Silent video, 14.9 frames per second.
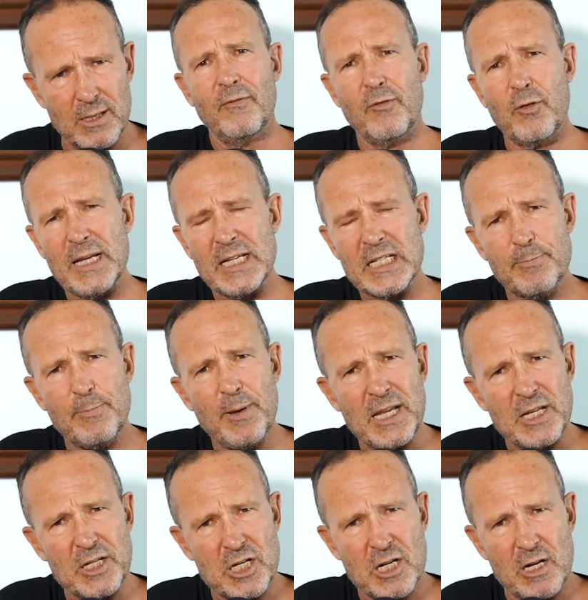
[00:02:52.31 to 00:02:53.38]
Free
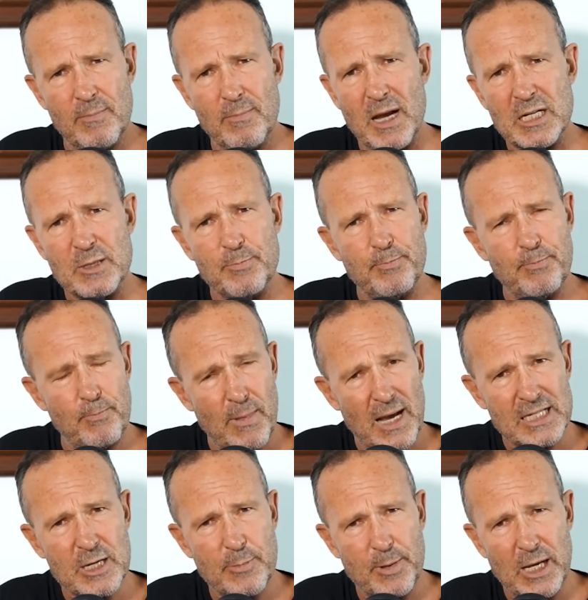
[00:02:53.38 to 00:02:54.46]
speech
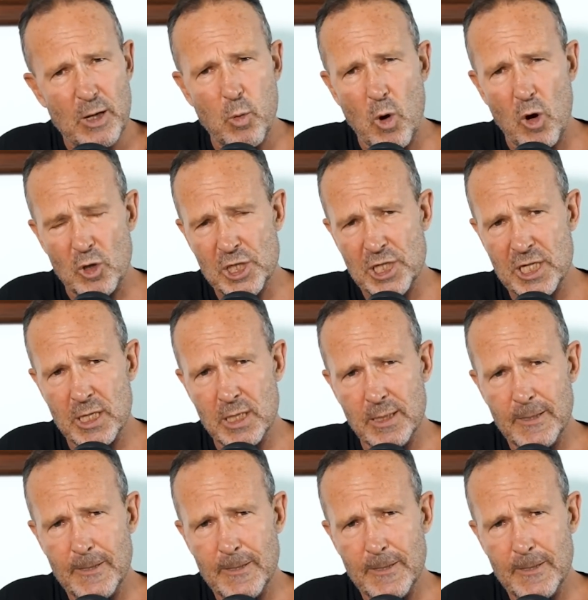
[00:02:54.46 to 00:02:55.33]
must be quashed.